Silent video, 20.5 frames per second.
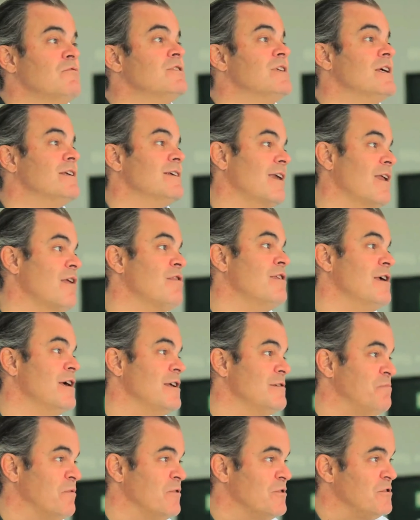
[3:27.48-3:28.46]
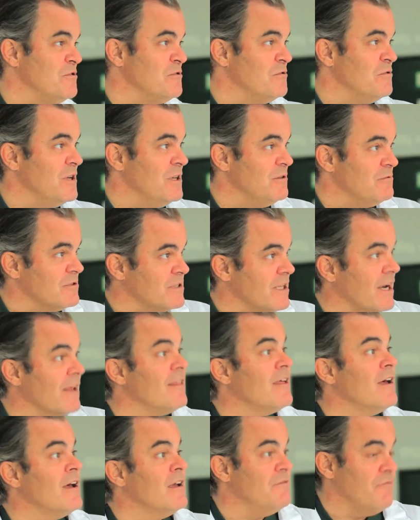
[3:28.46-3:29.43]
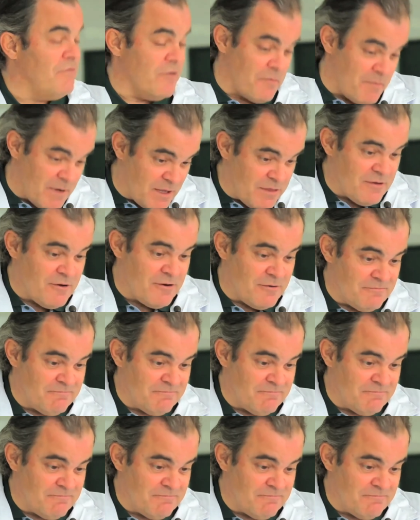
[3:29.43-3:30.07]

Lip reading: thank you very much for your valuable information.